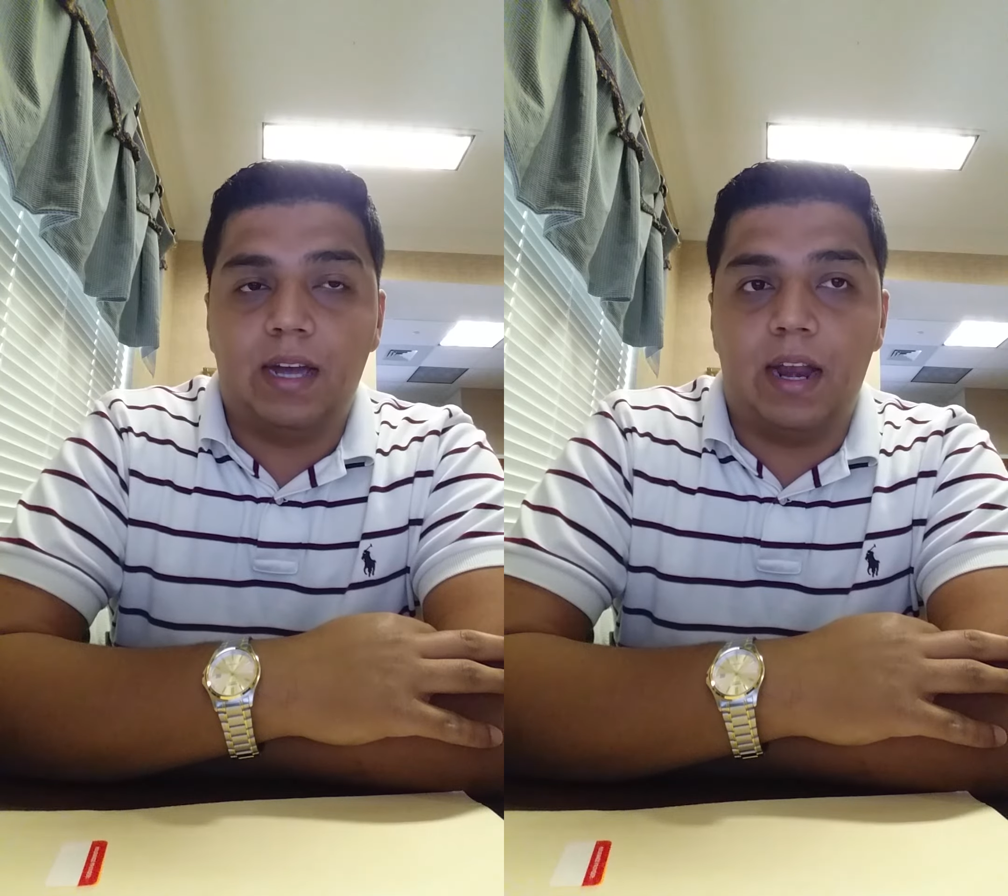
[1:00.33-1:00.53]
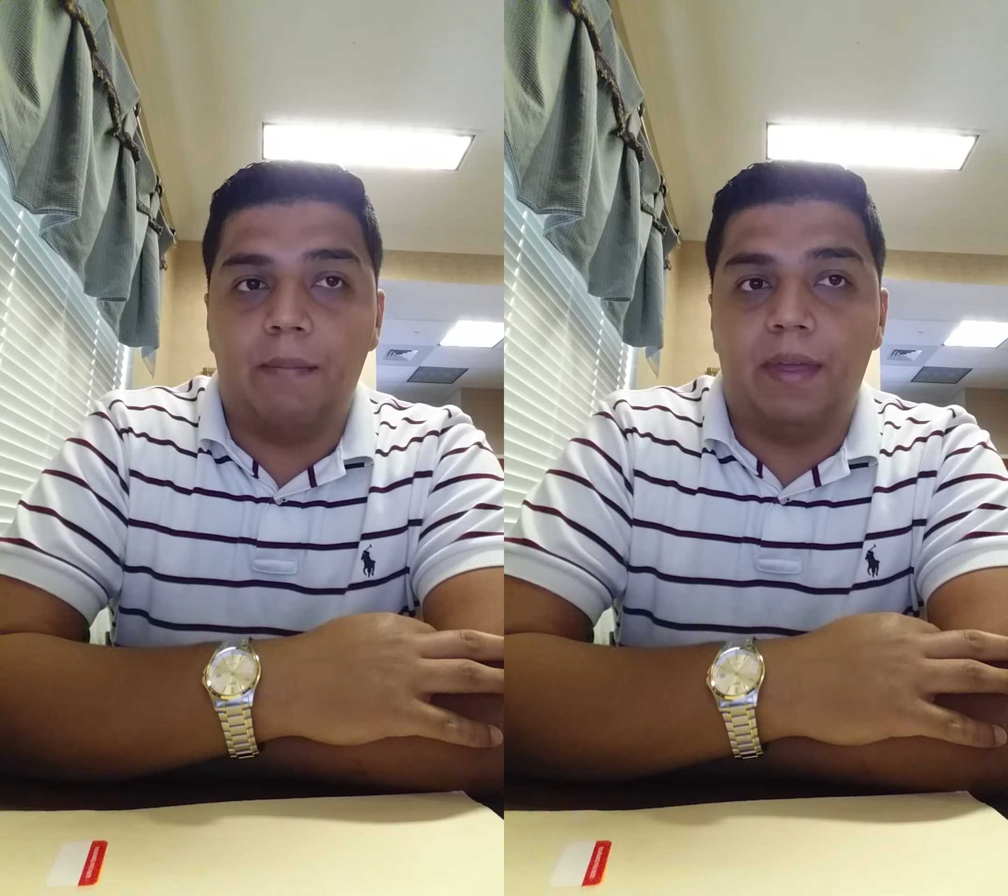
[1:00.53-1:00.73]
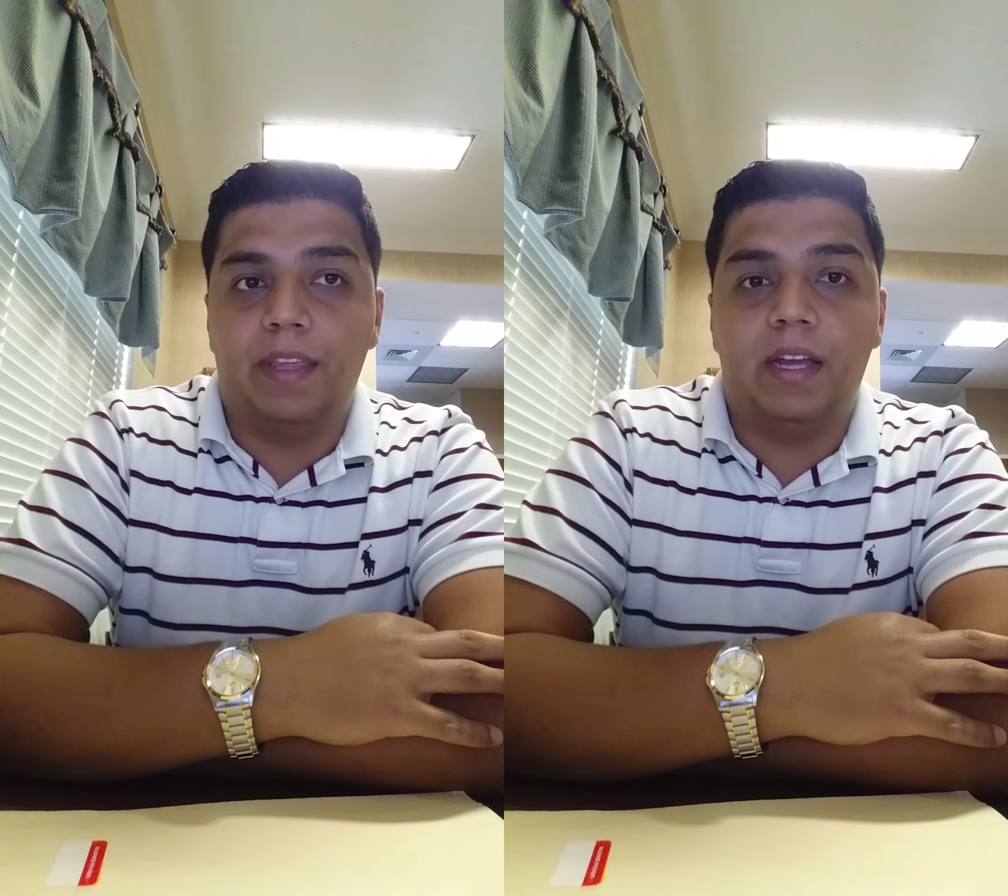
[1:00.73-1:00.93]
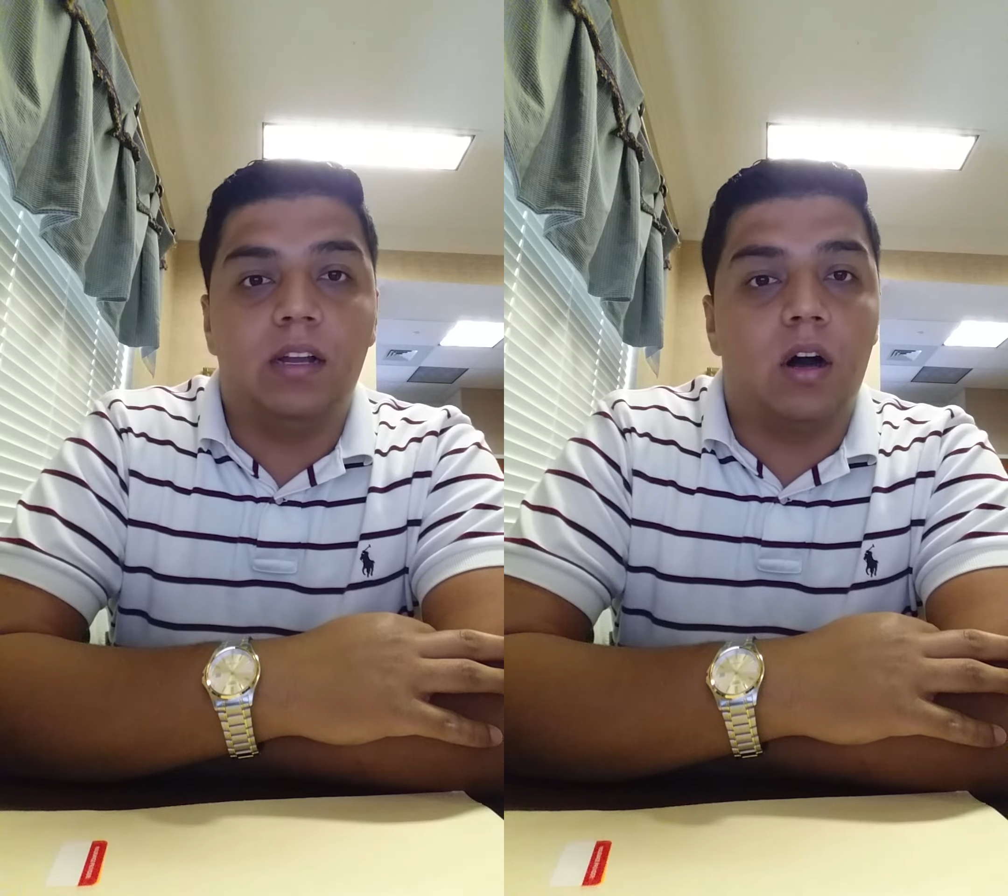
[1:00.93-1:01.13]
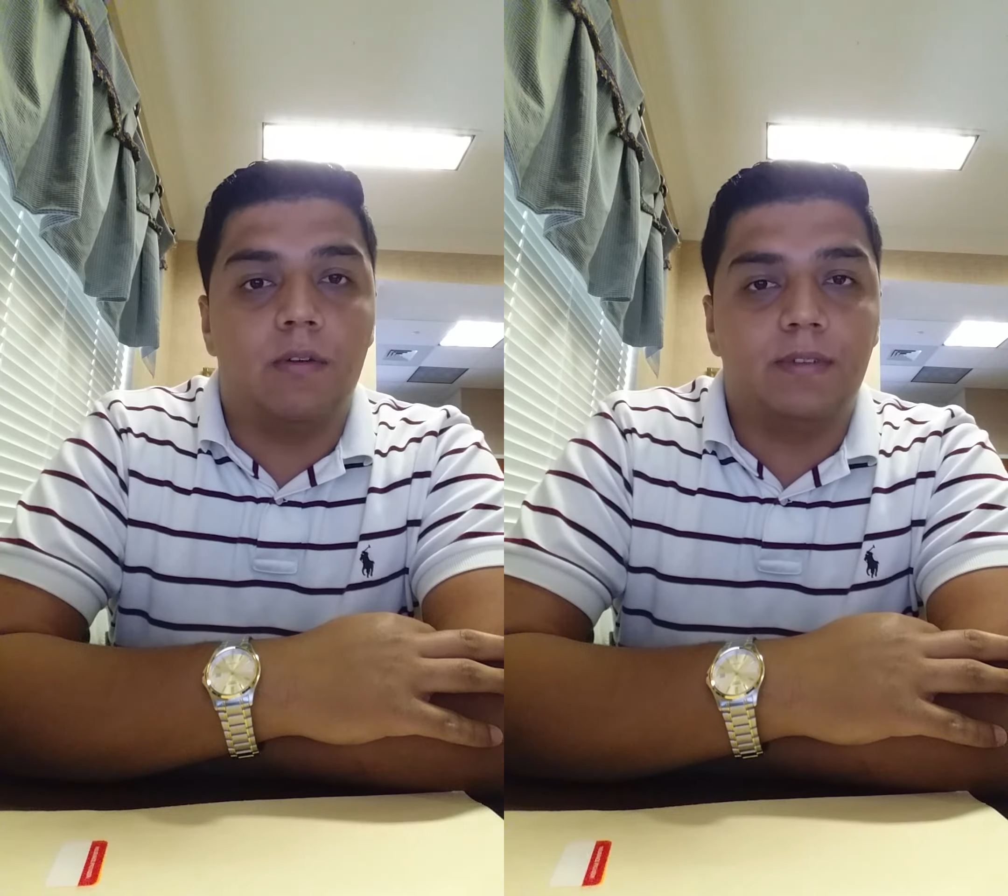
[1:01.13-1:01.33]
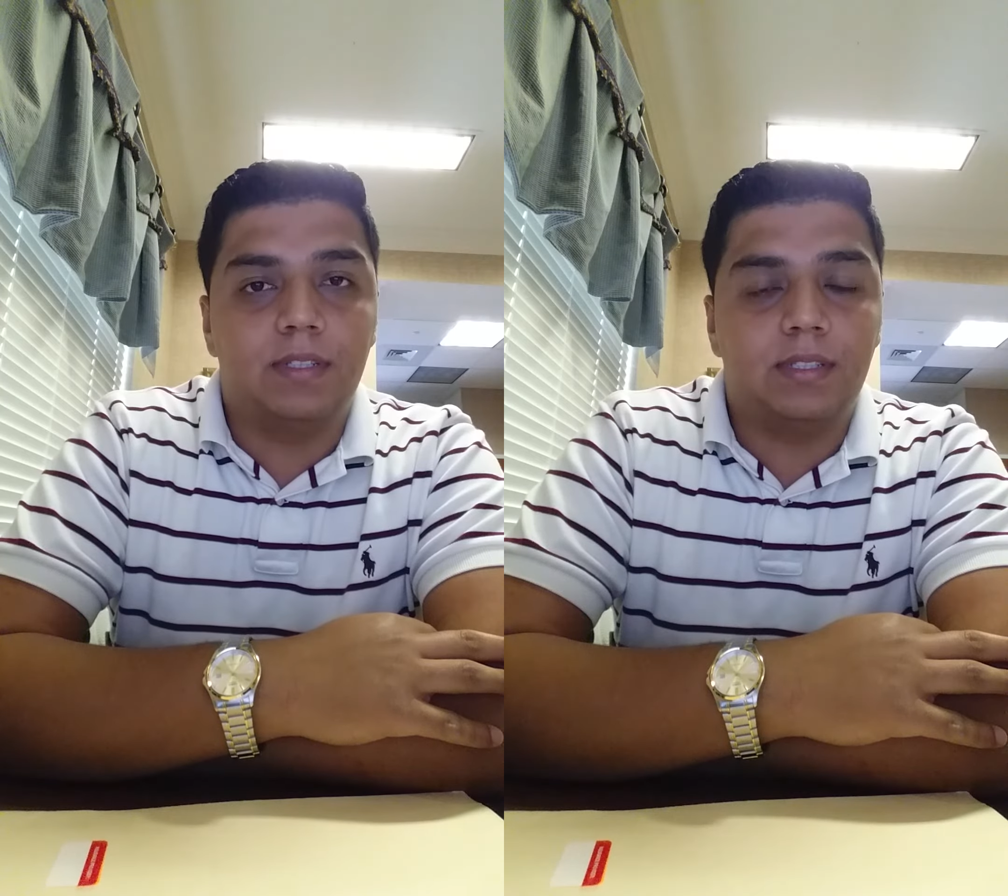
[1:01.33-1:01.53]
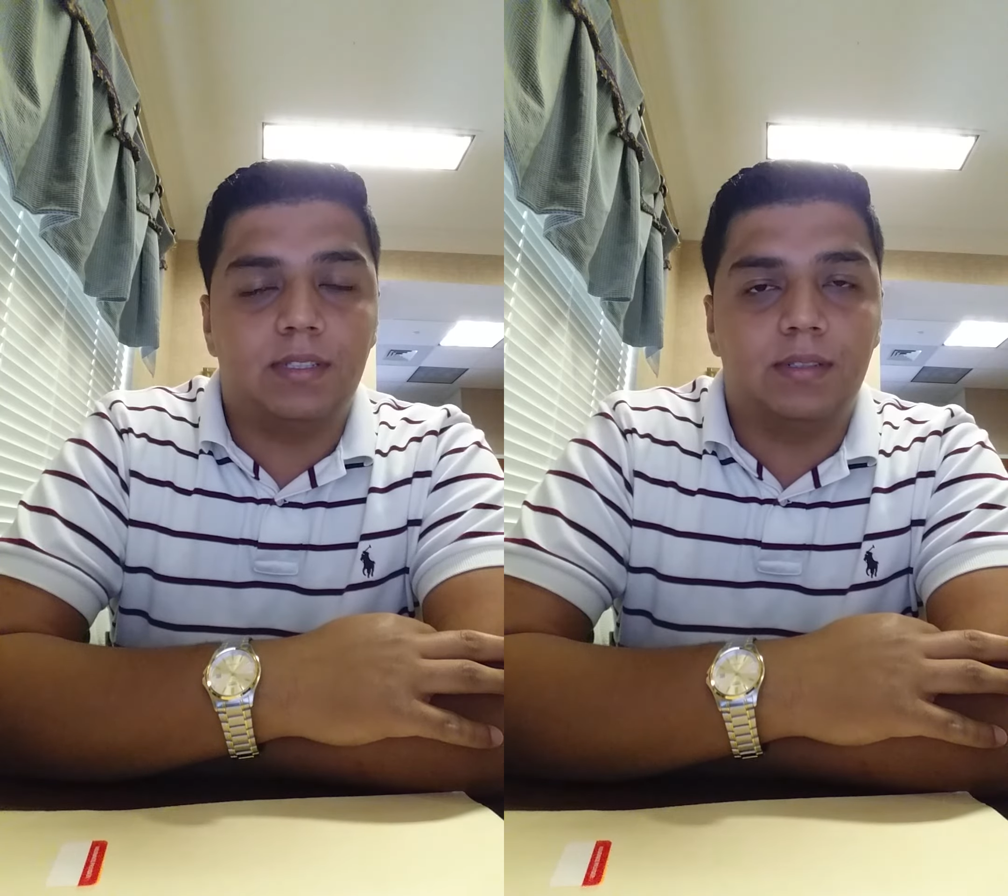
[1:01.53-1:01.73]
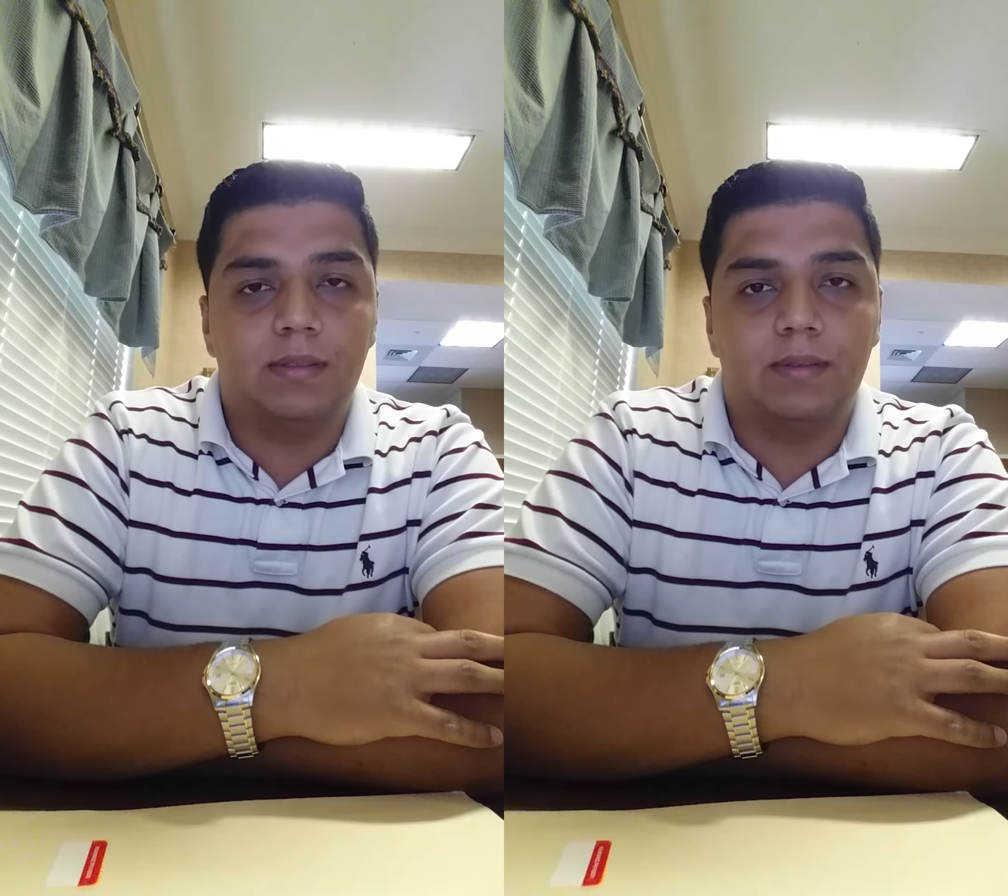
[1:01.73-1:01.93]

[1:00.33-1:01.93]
and a medical office.